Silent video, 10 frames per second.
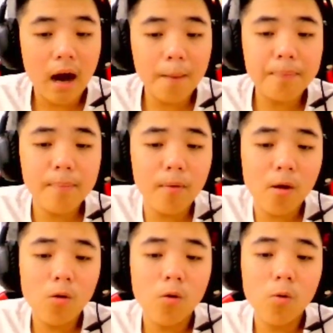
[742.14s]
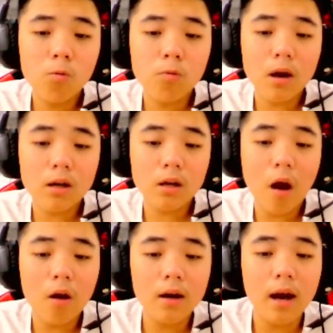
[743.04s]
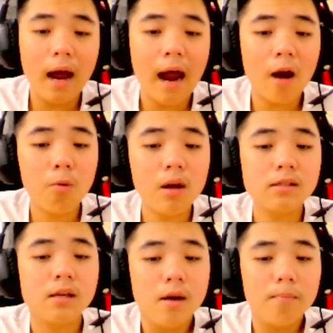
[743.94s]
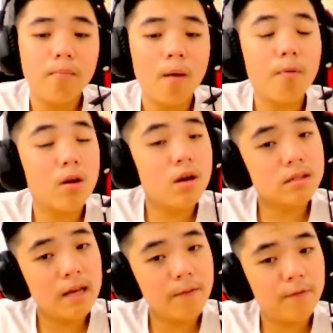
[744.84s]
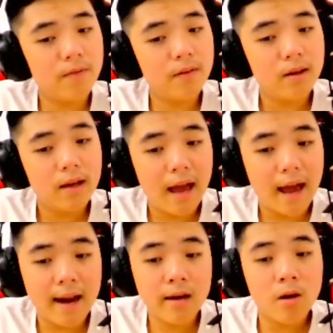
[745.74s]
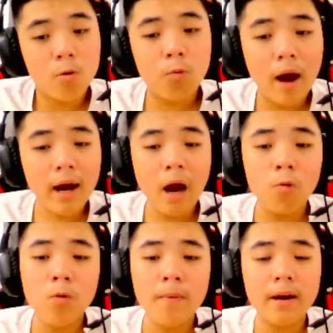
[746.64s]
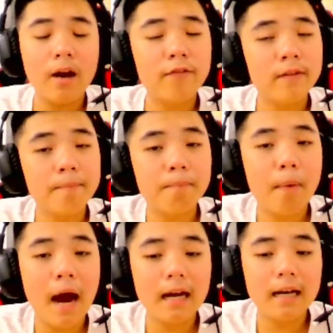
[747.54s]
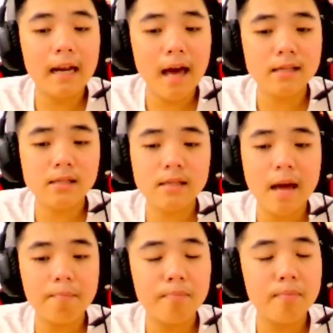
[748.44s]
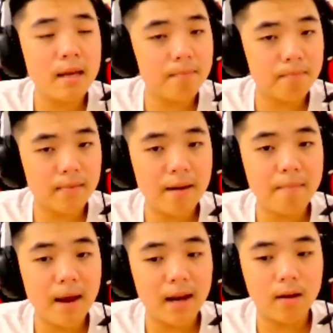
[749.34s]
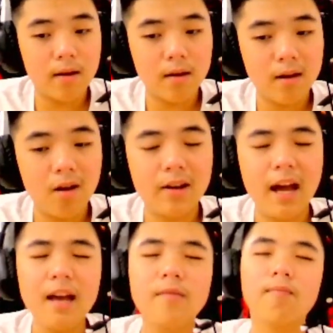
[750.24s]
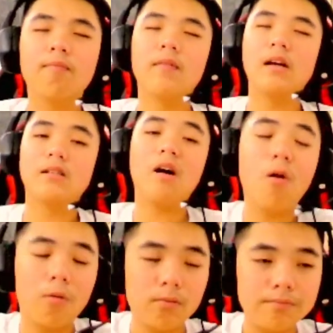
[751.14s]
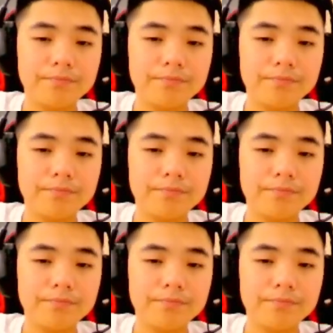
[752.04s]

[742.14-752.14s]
Are people who work longer hours more productive? And why are women often paid less than, than men? Okay? So,